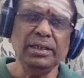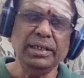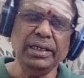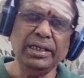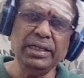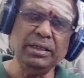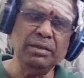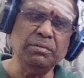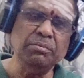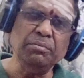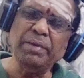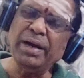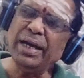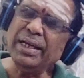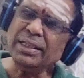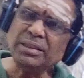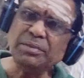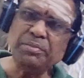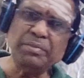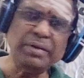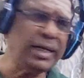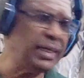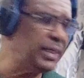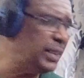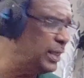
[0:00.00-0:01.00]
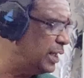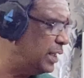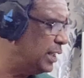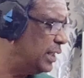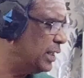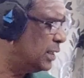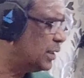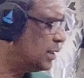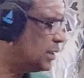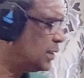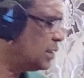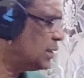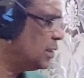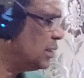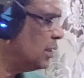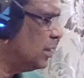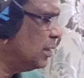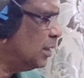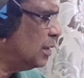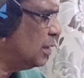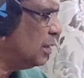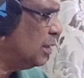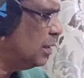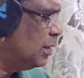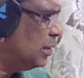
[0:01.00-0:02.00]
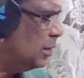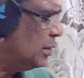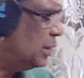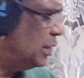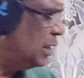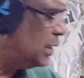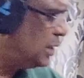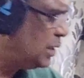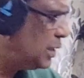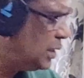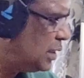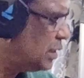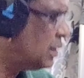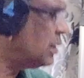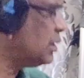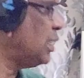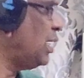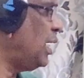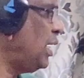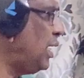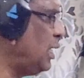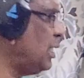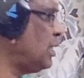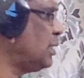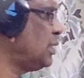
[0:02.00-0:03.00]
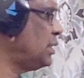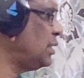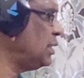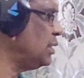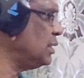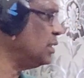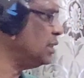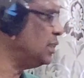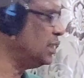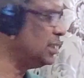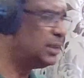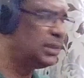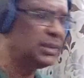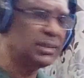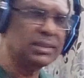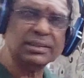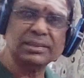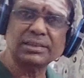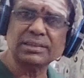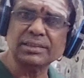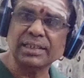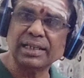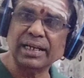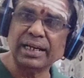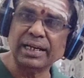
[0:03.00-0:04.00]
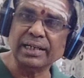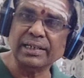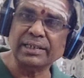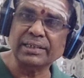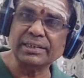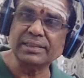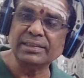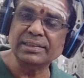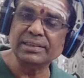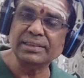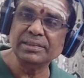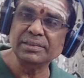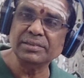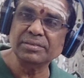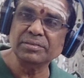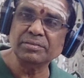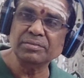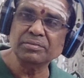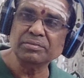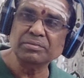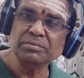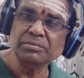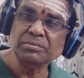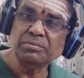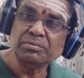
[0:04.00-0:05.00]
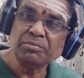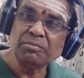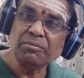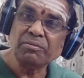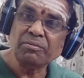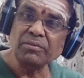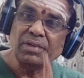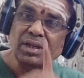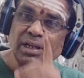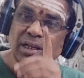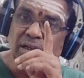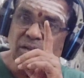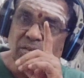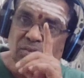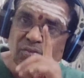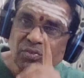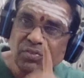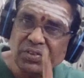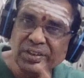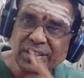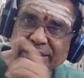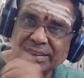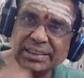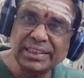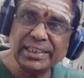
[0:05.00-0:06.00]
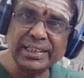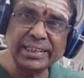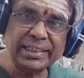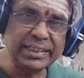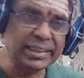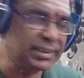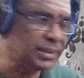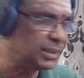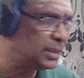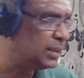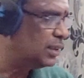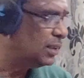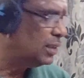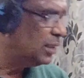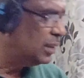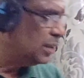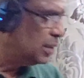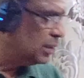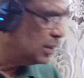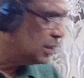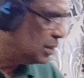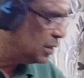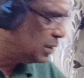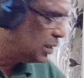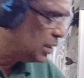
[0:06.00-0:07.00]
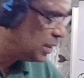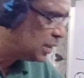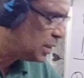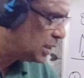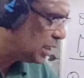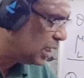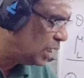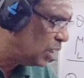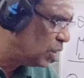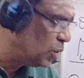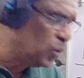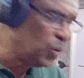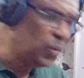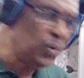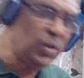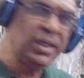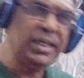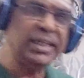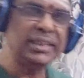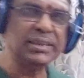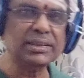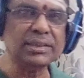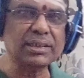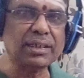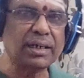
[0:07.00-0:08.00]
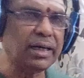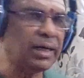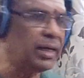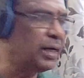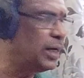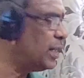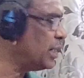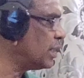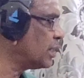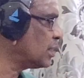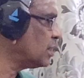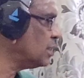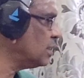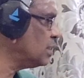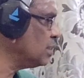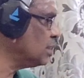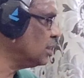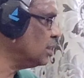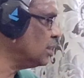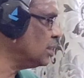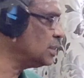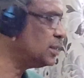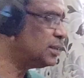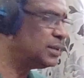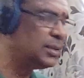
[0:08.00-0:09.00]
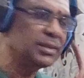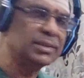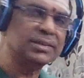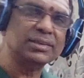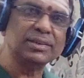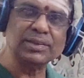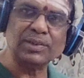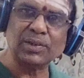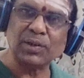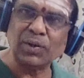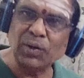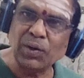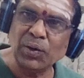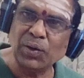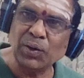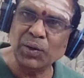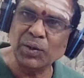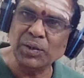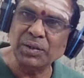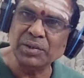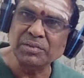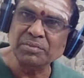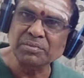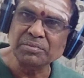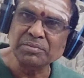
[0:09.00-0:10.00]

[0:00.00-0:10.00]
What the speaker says: In mathematics, this is correct and this is correct. In physics, this alone is correct, this is wrong.